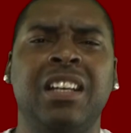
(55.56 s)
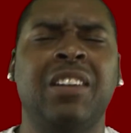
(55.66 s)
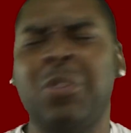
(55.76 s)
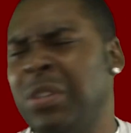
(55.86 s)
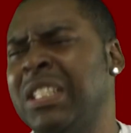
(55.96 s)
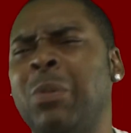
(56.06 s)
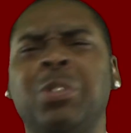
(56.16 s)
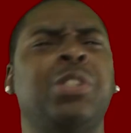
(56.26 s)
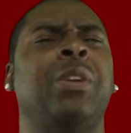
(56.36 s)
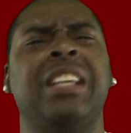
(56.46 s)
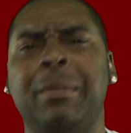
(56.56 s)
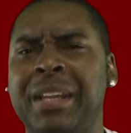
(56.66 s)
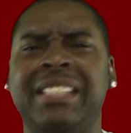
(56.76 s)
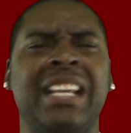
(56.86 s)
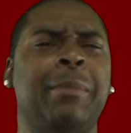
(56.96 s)
Of course I want y'all to give
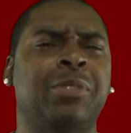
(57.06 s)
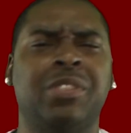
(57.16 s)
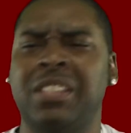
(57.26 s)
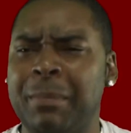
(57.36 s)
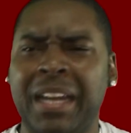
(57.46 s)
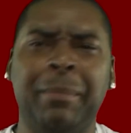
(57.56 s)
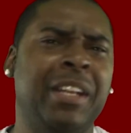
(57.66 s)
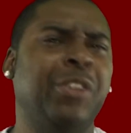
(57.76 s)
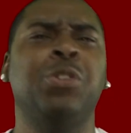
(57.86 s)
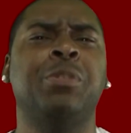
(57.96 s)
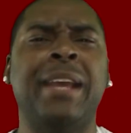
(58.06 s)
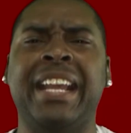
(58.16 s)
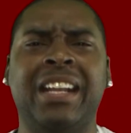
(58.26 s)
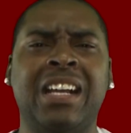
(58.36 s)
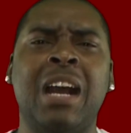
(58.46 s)
me examples of somebody being a
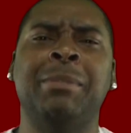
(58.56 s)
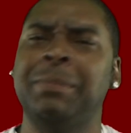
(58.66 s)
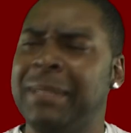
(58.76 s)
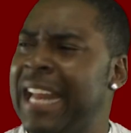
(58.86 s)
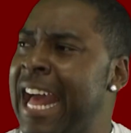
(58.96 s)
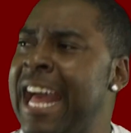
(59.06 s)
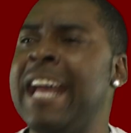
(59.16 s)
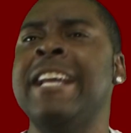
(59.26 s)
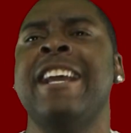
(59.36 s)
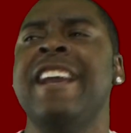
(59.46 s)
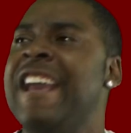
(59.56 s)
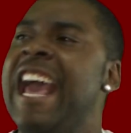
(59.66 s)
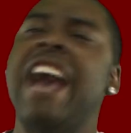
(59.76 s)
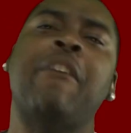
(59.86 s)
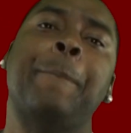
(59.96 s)
douchebag in the comments, but I
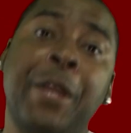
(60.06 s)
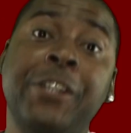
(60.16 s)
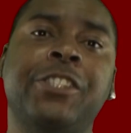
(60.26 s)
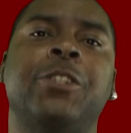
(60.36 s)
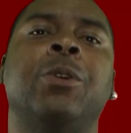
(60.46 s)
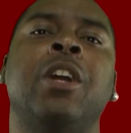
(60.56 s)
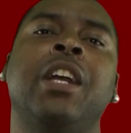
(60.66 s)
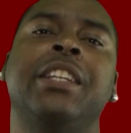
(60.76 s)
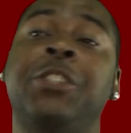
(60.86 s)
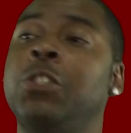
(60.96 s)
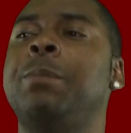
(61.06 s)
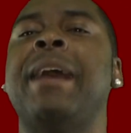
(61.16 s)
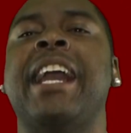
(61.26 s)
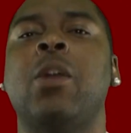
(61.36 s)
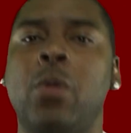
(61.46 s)
have a personal
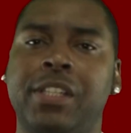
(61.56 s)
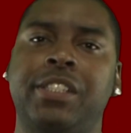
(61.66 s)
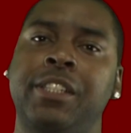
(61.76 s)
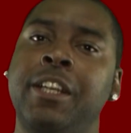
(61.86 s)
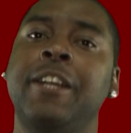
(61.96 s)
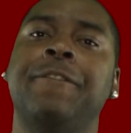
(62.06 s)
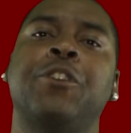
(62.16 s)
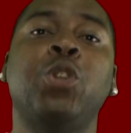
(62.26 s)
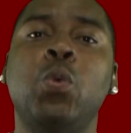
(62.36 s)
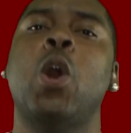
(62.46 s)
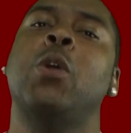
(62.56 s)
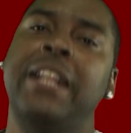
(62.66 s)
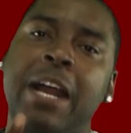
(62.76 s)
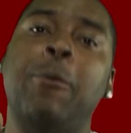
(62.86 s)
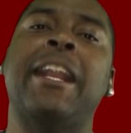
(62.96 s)
douchebag question for you all
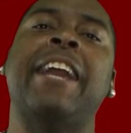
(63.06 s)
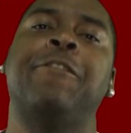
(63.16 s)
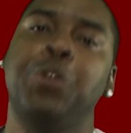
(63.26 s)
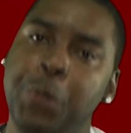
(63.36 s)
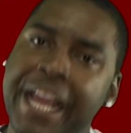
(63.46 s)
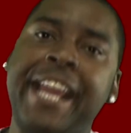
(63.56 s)
that I would like for you to